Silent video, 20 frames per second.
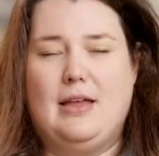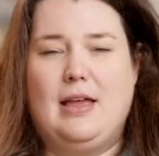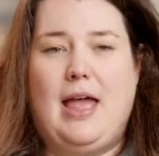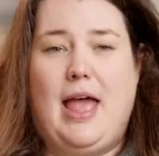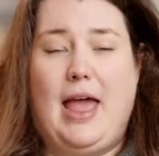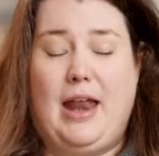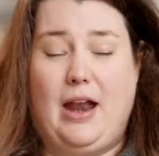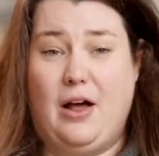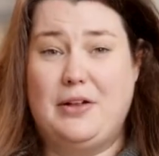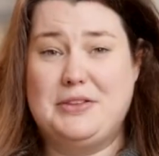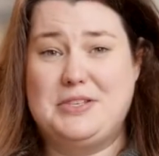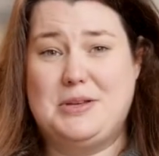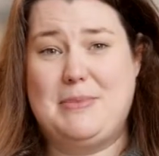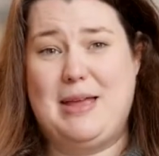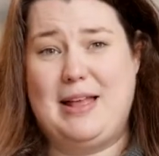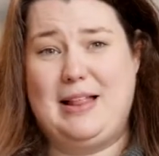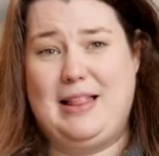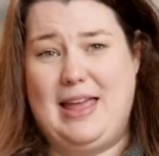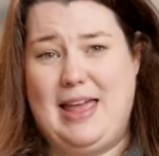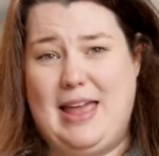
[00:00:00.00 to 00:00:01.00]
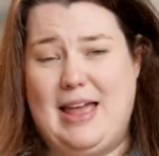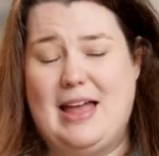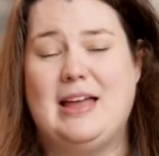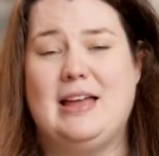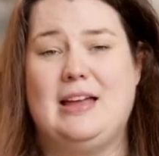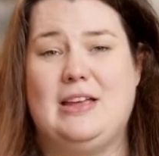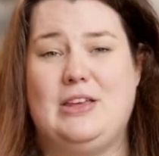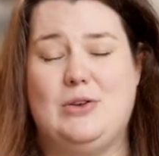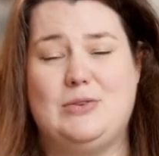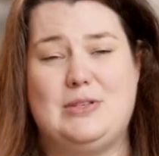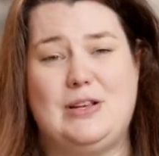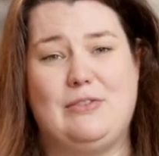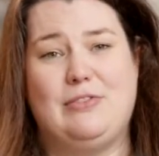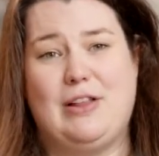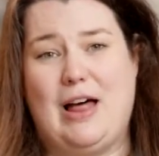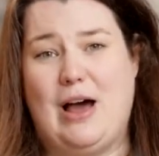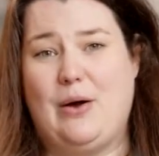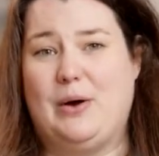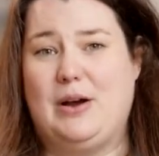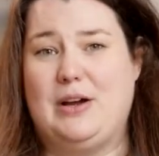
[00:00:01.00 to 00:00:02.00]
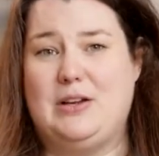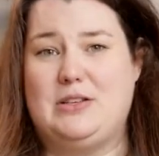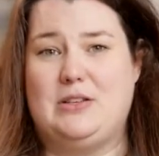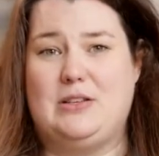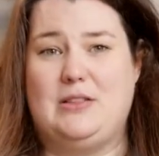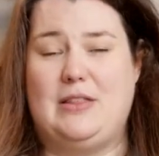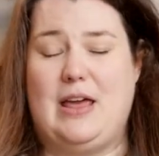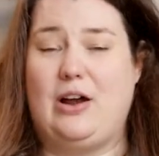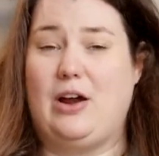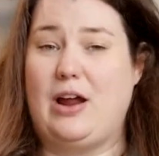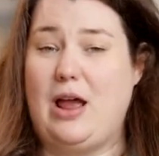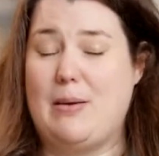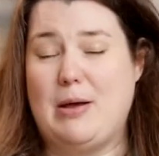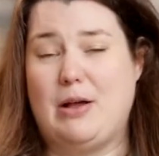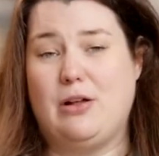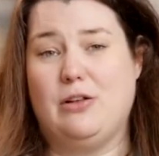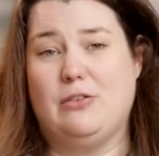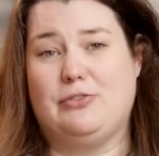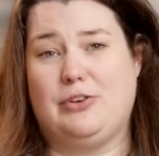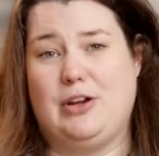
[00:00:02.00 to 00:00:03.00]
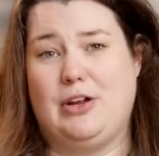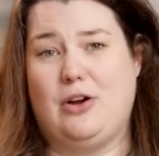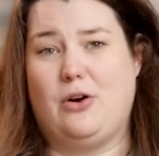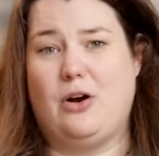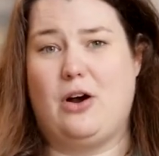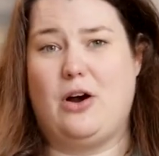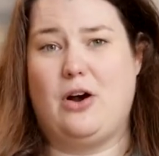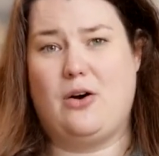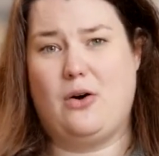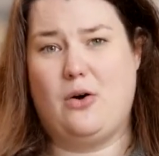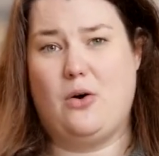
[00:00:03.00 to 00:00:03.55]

And ultimately, using flowers that are chemical-free or